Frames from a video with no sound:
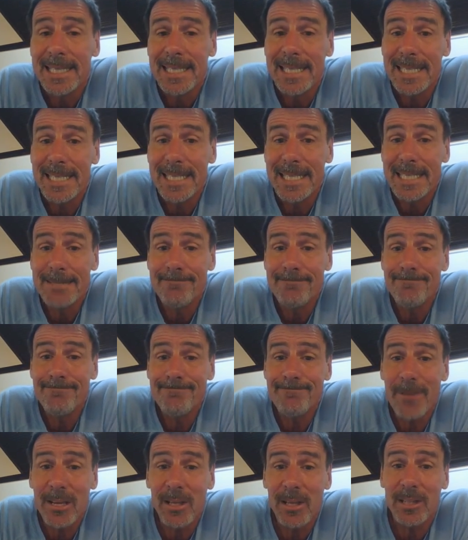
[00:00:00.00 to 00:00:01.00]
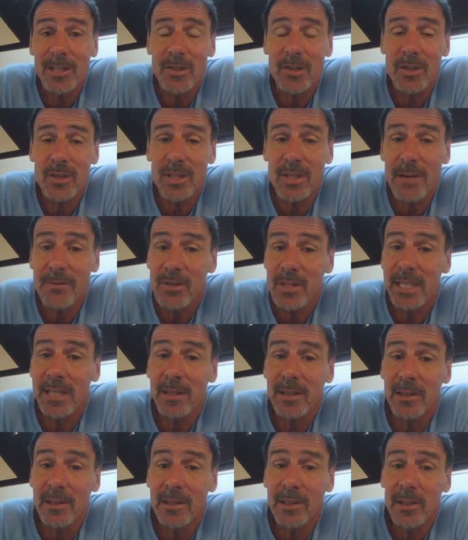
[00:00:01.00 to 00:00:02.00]
I'd like to have
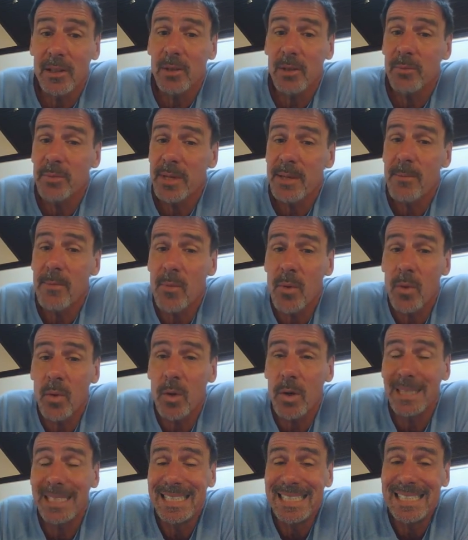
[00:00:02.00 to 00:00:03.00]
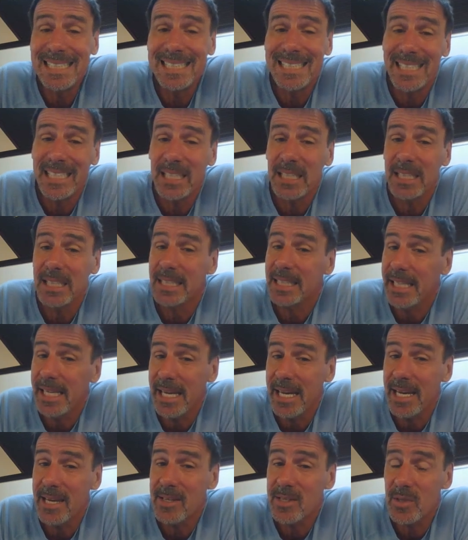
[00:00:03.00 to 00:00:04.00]
seen a little bit more detail on
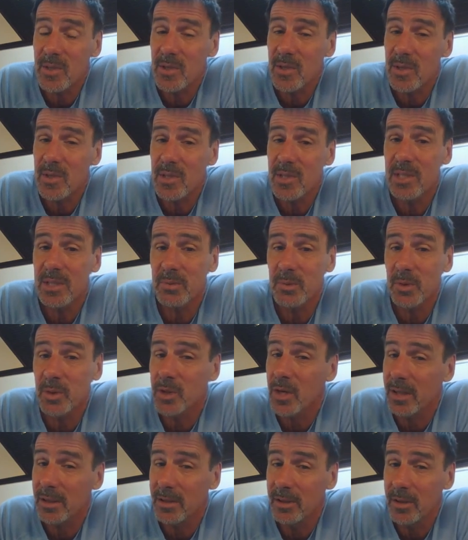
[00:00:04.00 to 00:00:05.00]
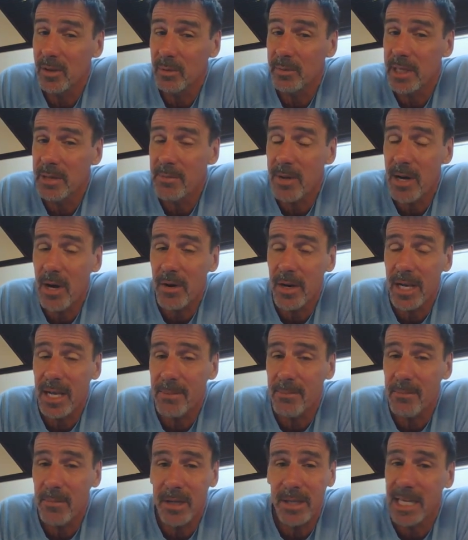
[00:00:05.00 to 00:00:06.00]
the answers. We'll talk a little bit about it
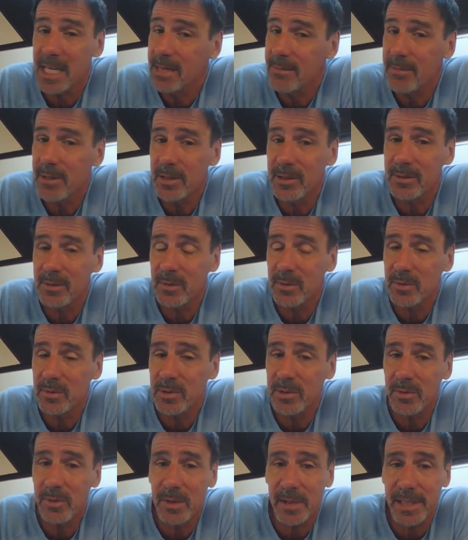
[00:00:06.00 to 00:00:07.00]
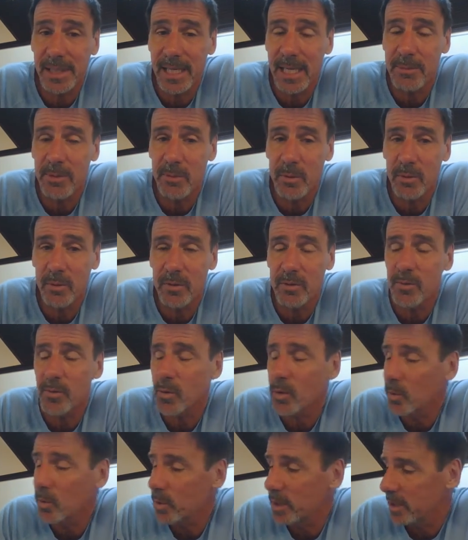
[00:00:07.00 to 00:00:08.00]
on Monday, but we really got to be moving
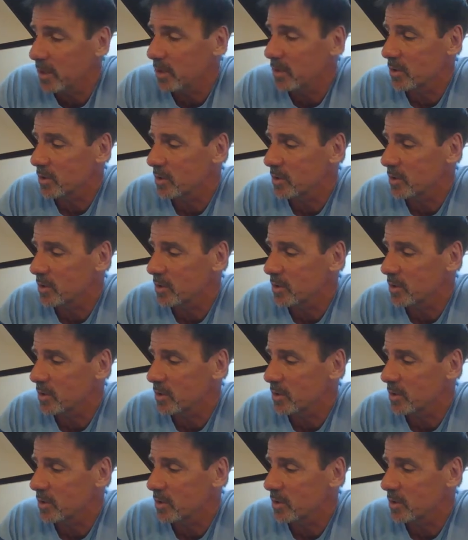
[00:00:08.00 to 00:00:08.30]
forward here.